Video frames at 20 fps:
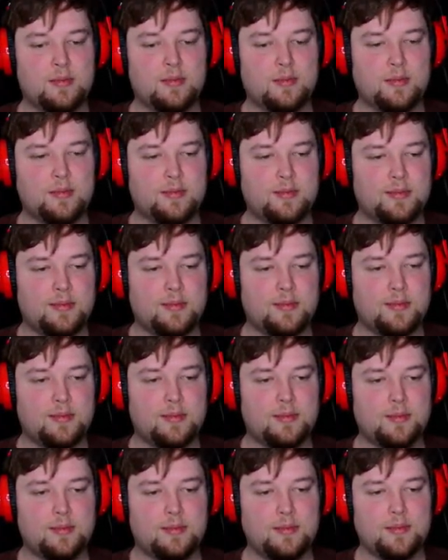
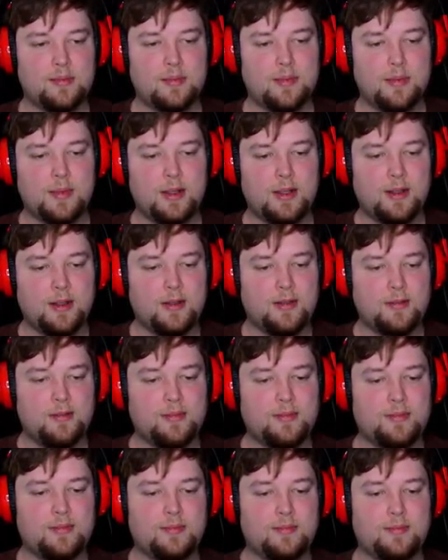
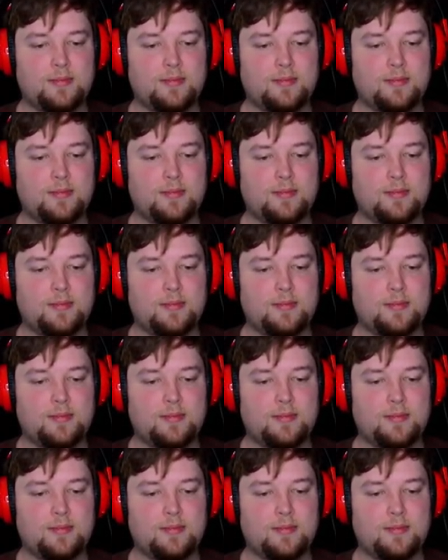Nobody speaks.